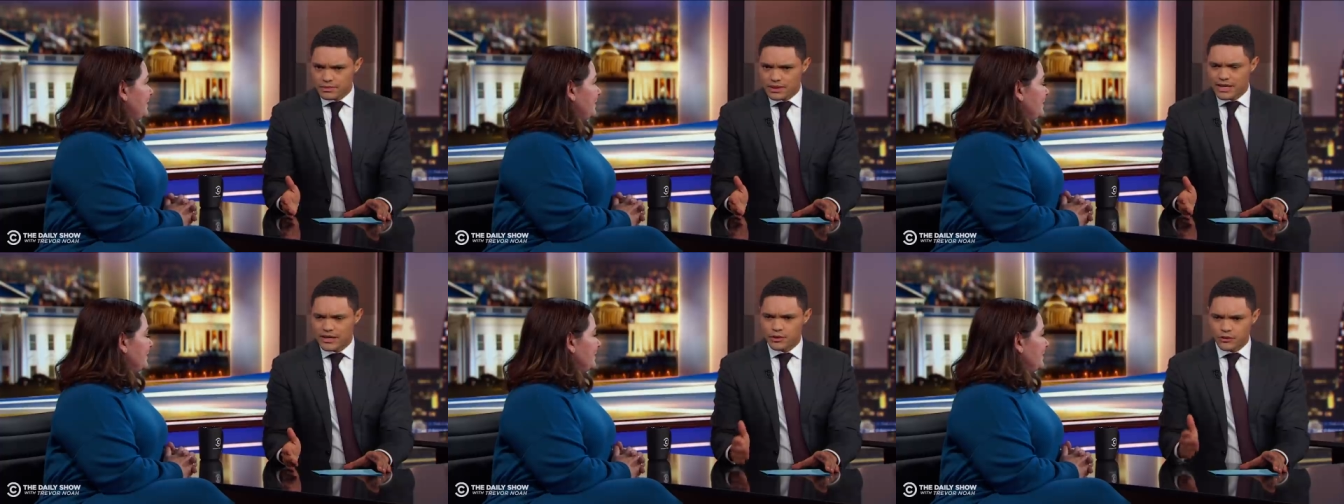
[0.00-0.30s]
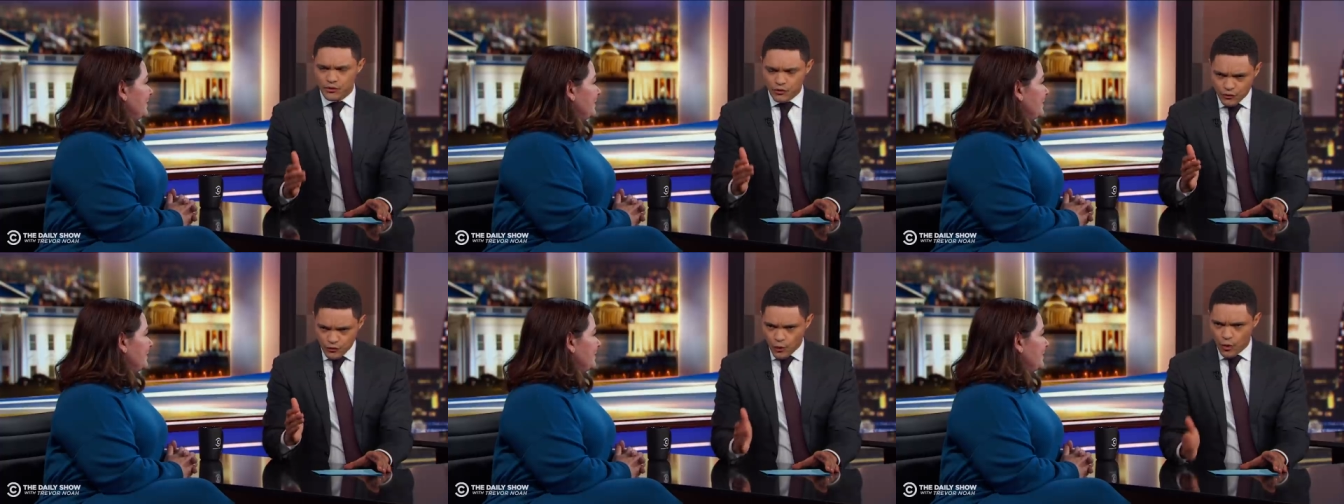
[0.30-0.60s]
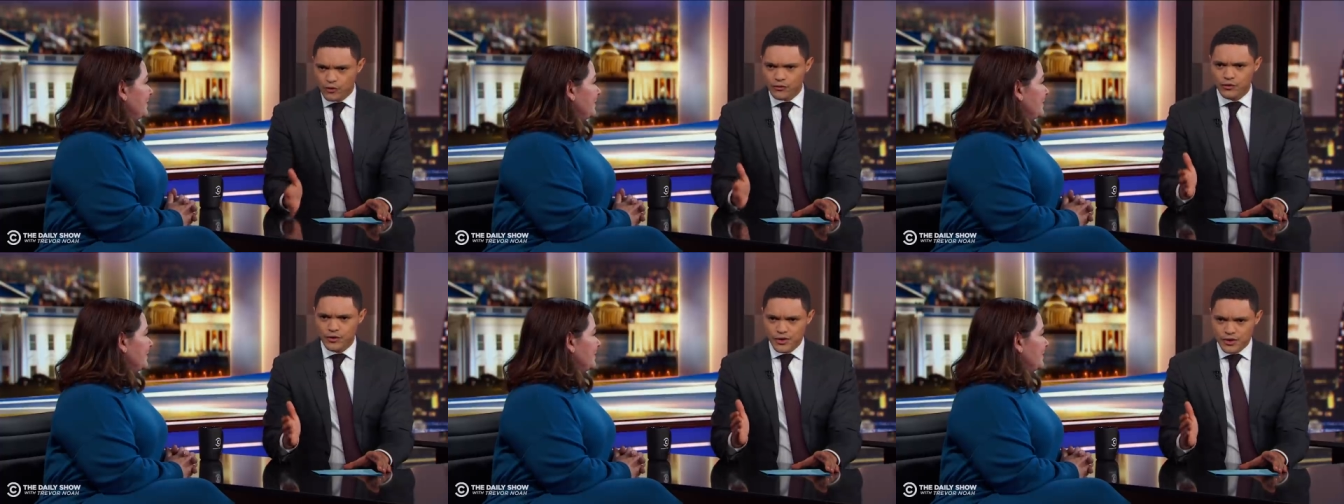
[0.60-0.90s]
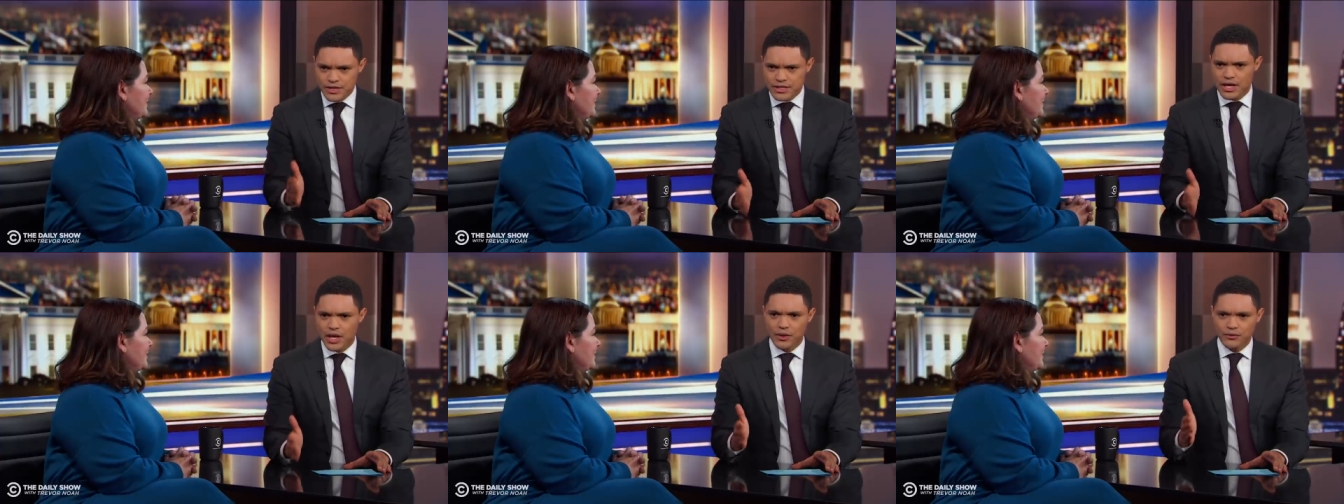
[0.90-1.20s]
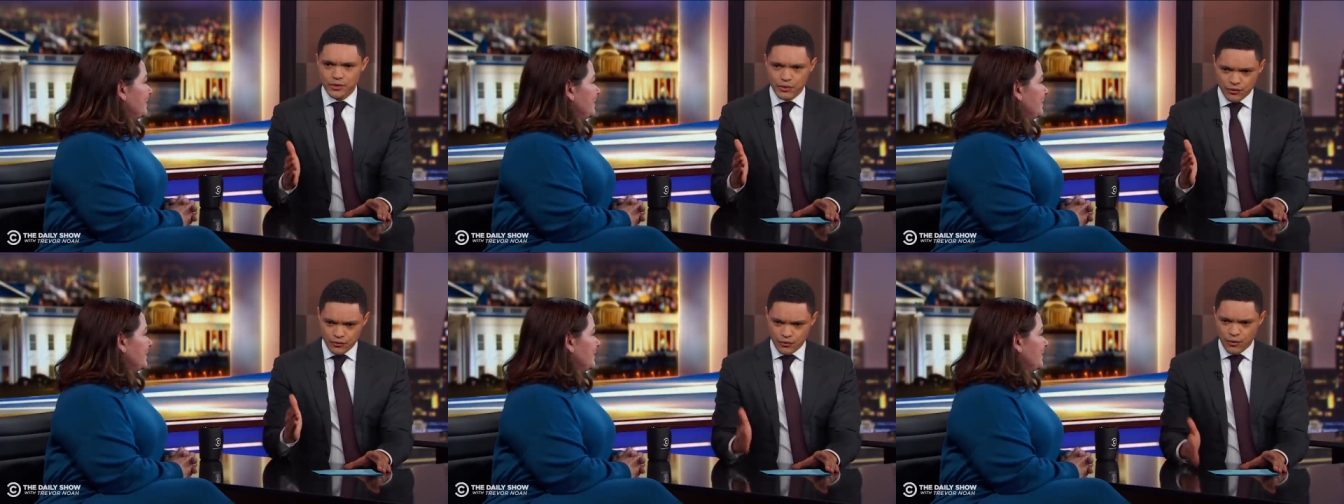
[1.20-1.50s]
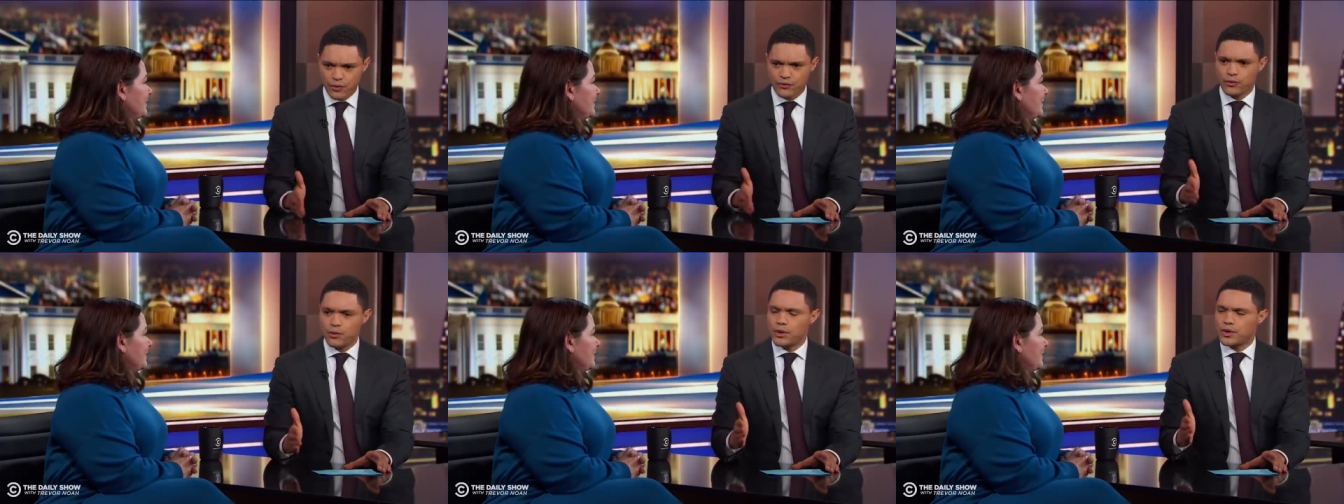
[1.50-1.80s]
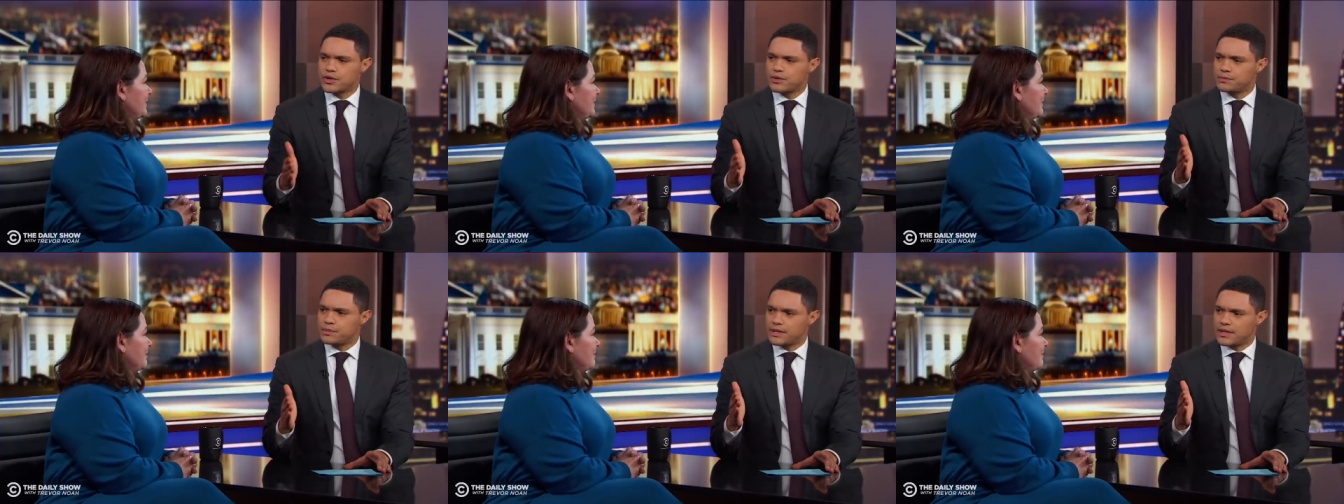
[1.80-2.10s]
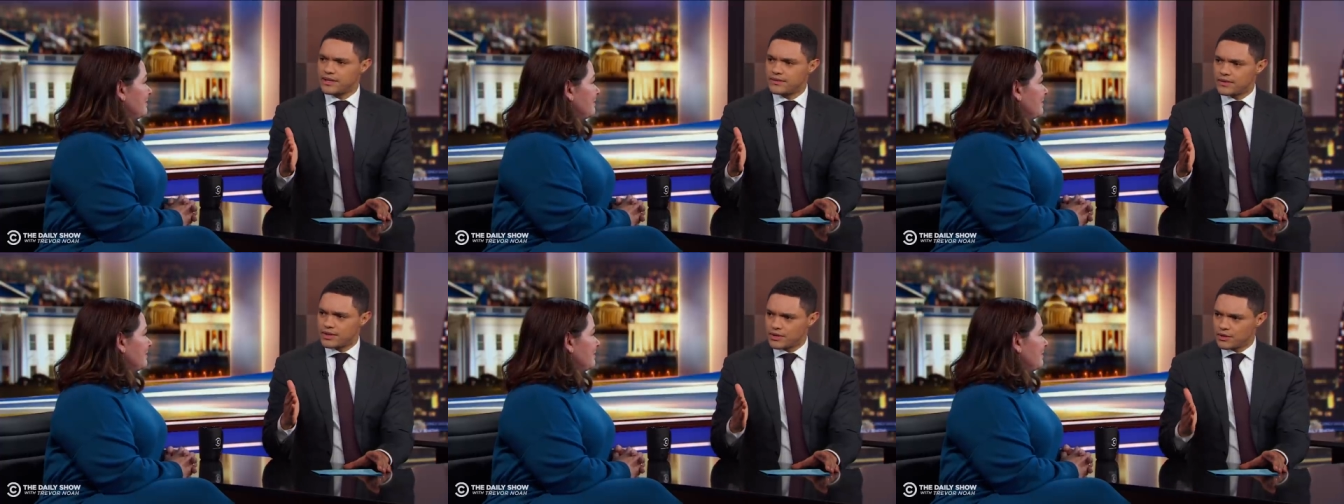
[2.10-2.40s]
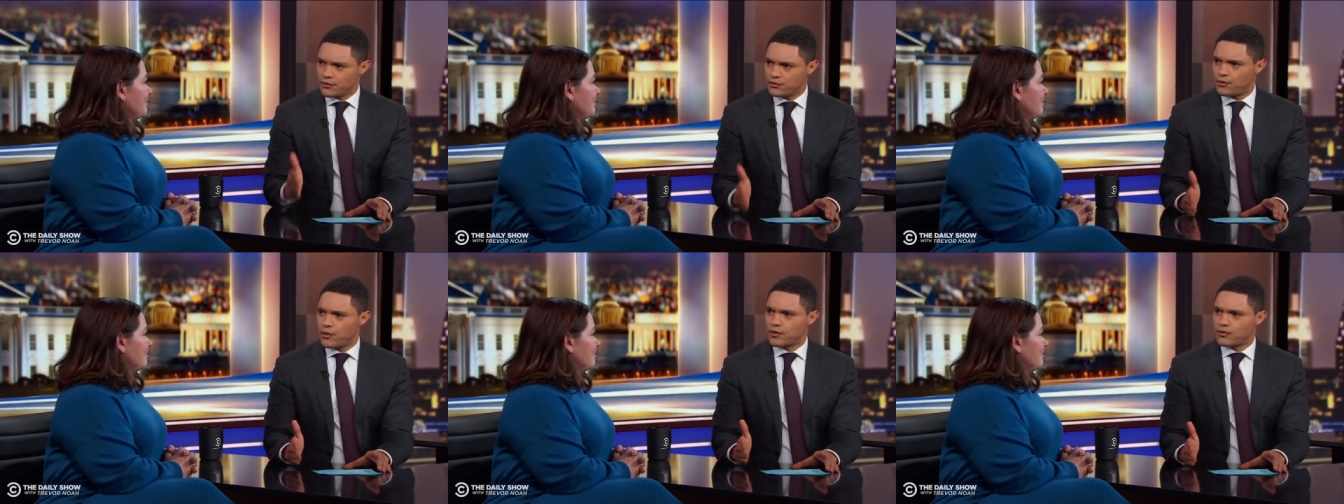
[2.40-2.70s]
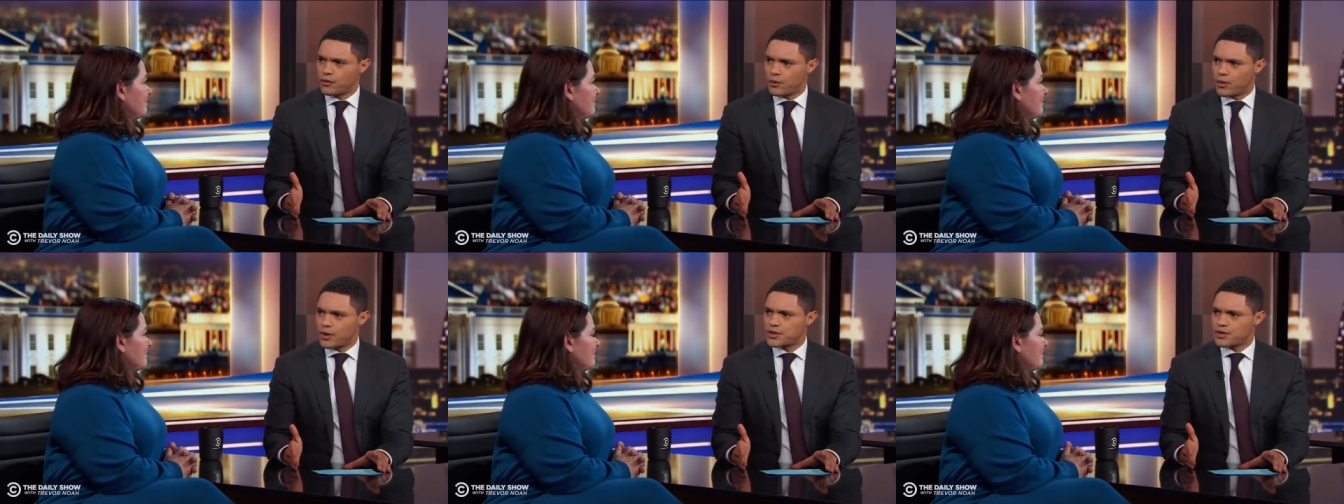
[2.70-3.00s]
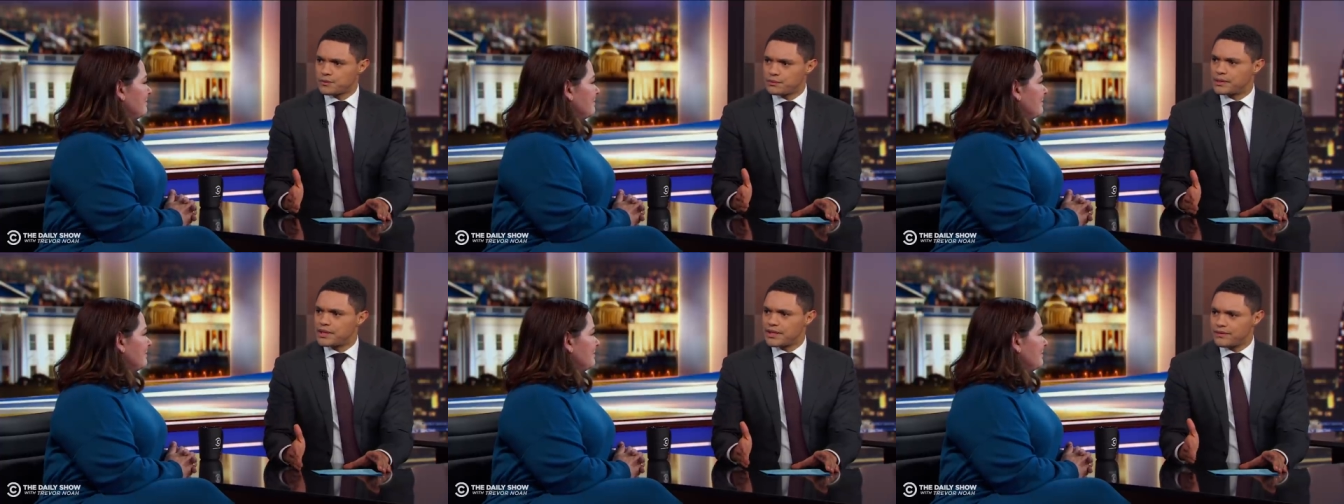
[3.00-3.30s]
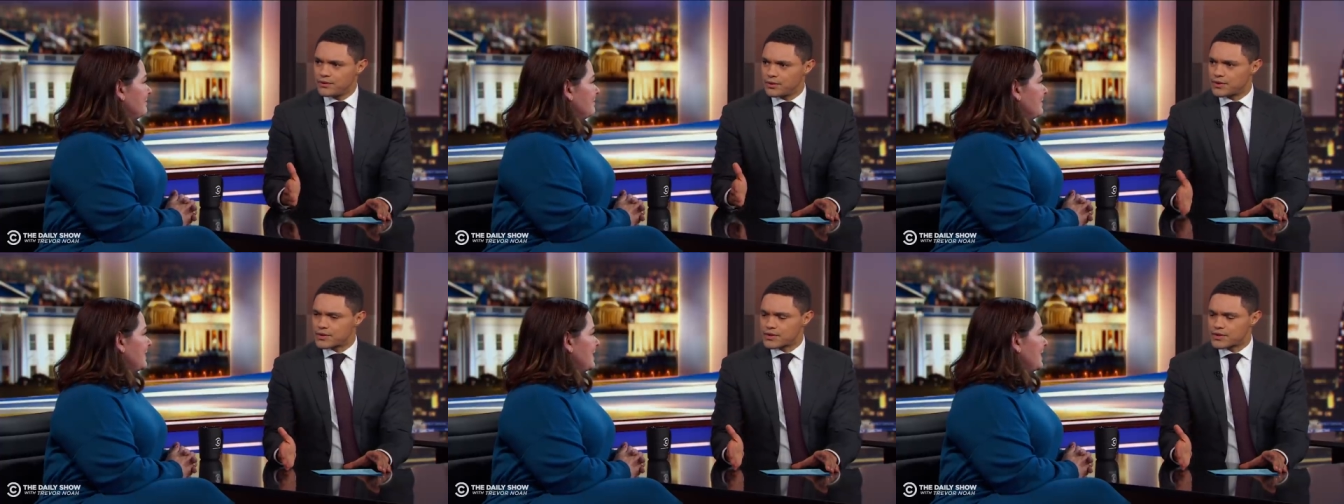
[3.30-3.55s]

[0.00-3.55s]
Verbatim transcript: Like you fought for yourself, you fought for what you believed in, you fought for what you believe you